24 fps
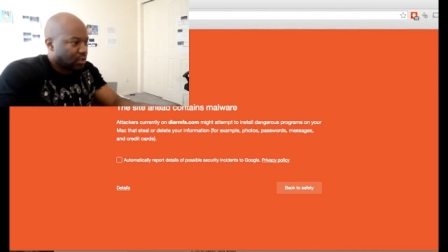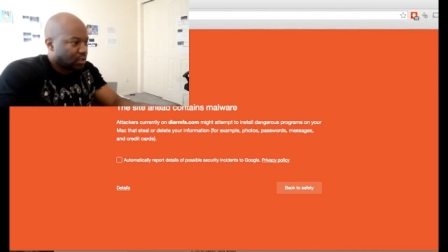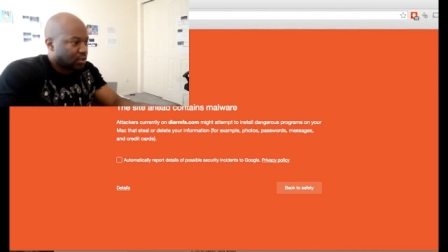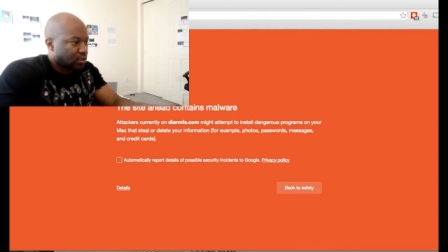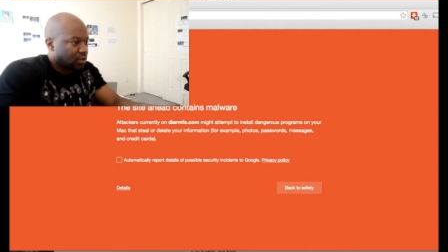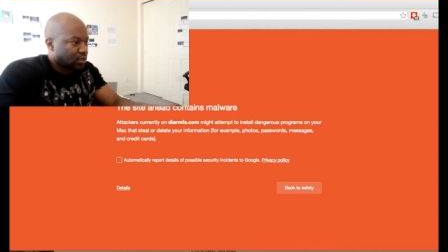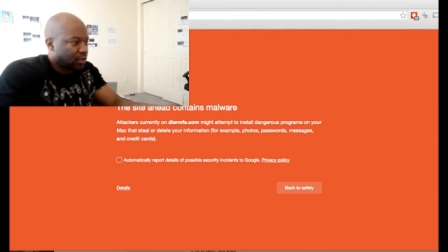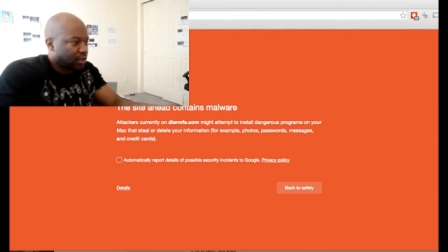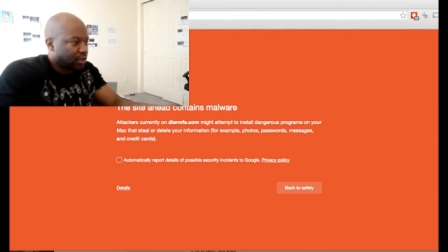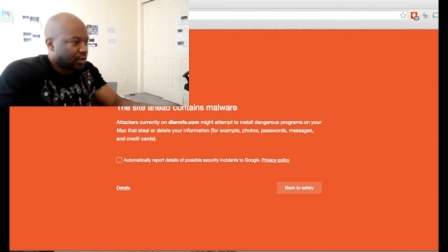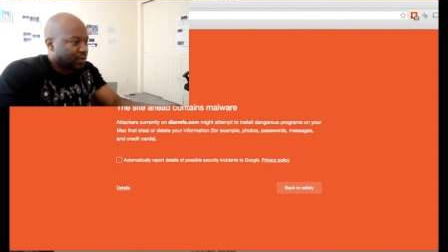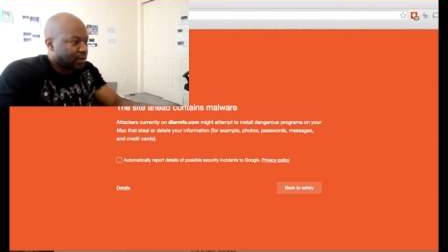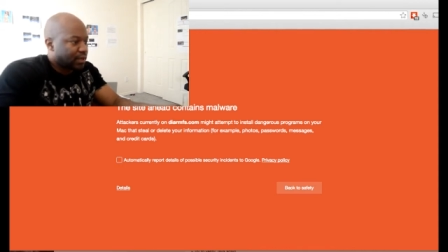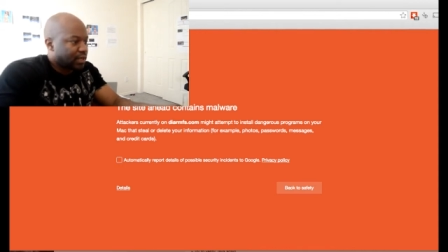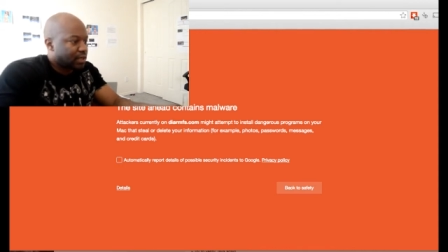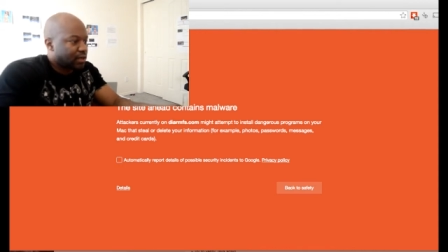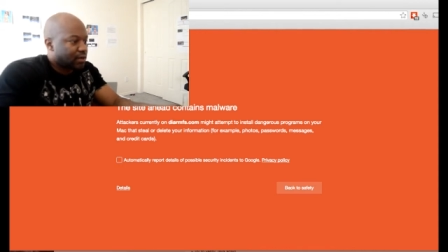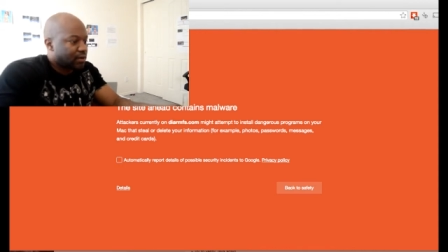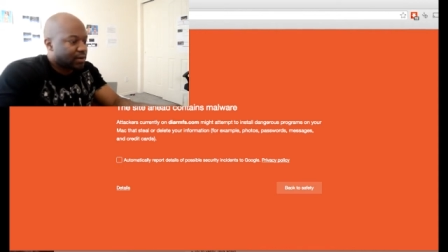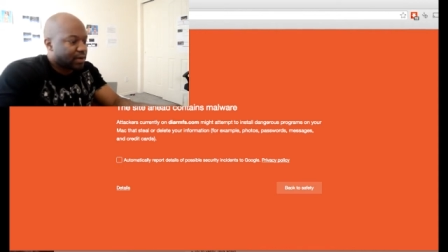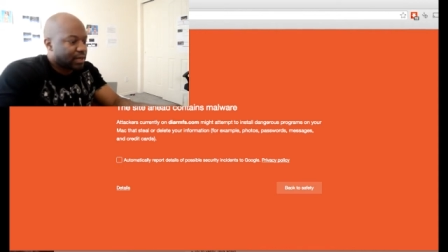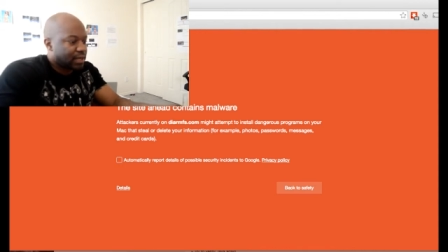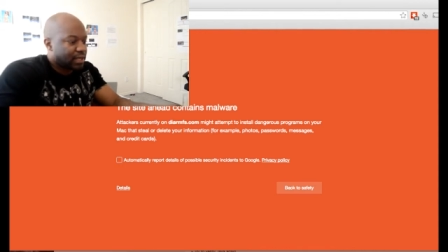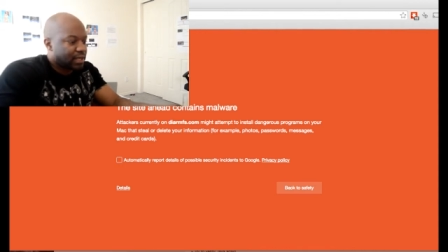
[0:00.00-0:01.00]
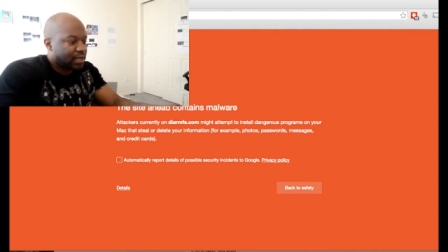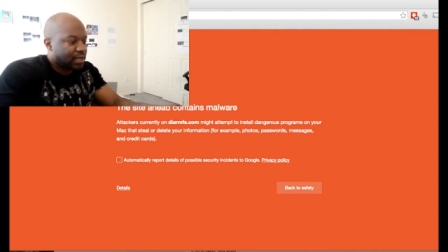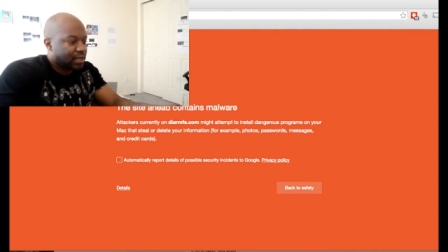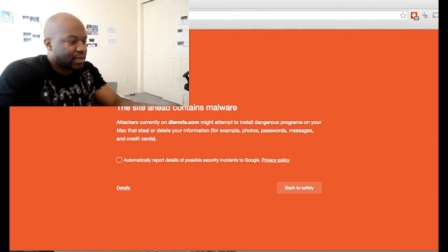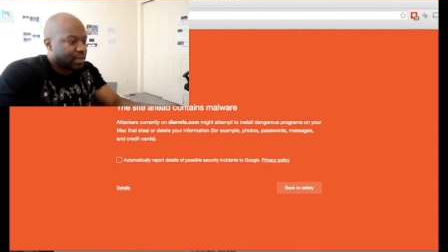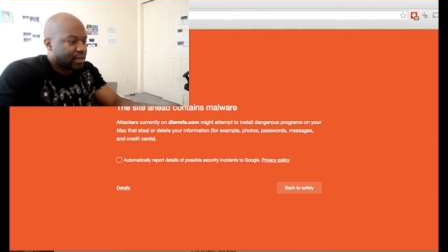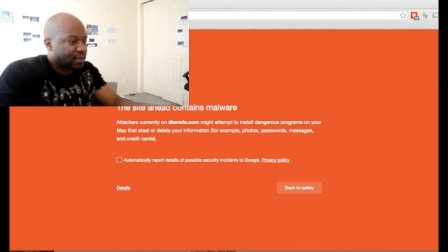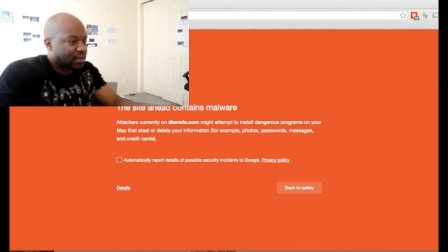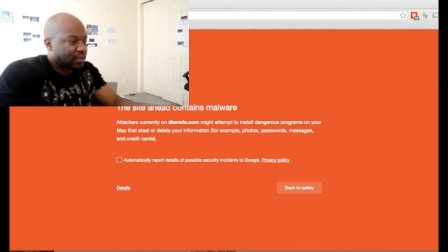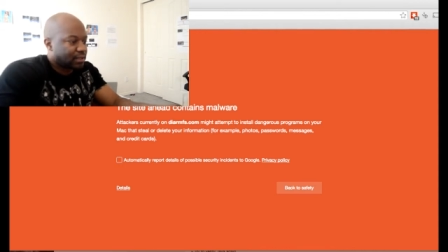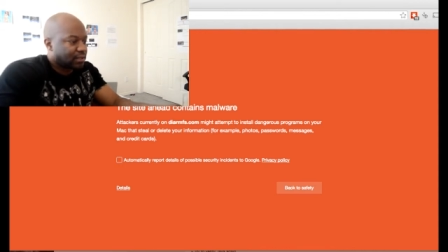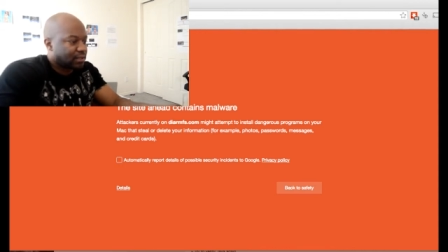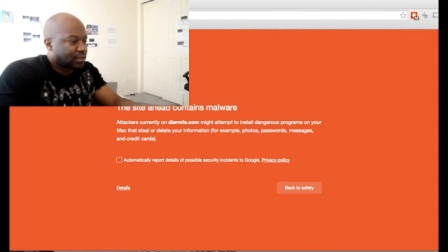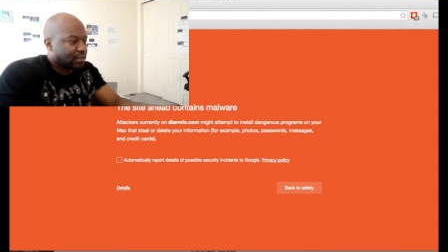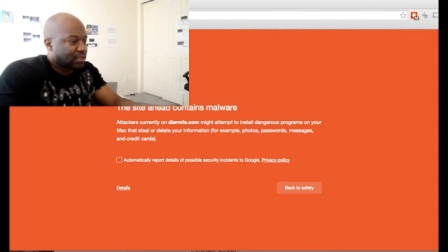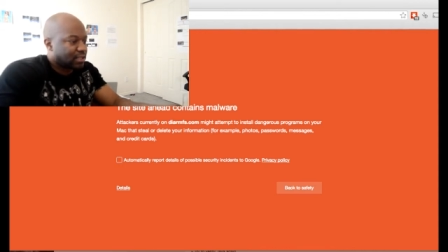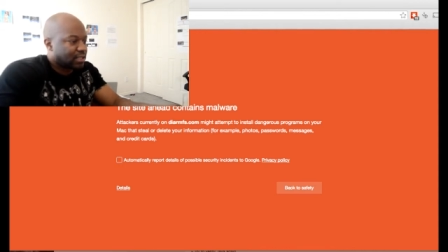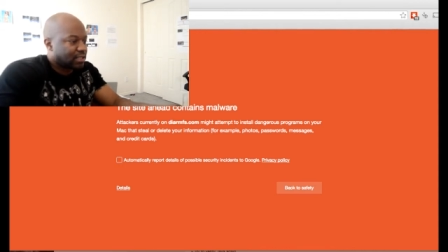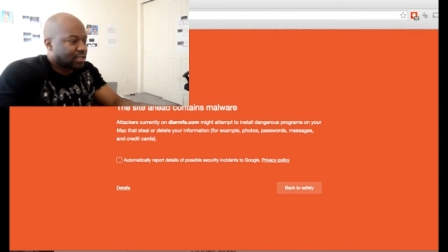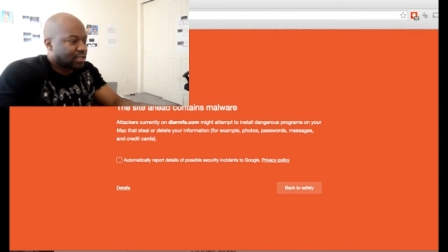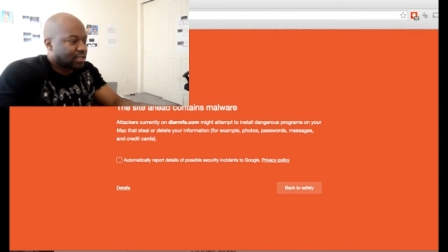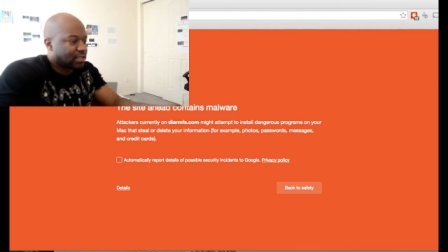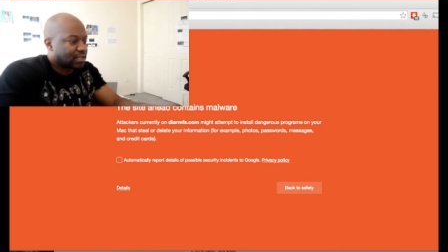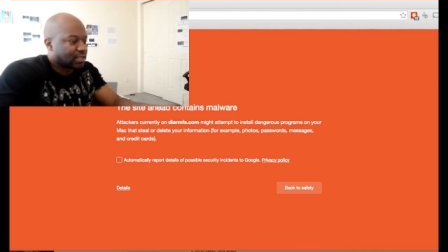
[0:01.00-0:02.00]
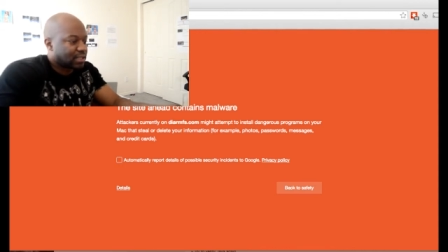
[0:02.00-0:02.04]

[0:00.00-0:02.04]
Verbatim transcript: So here we go, right here. It says the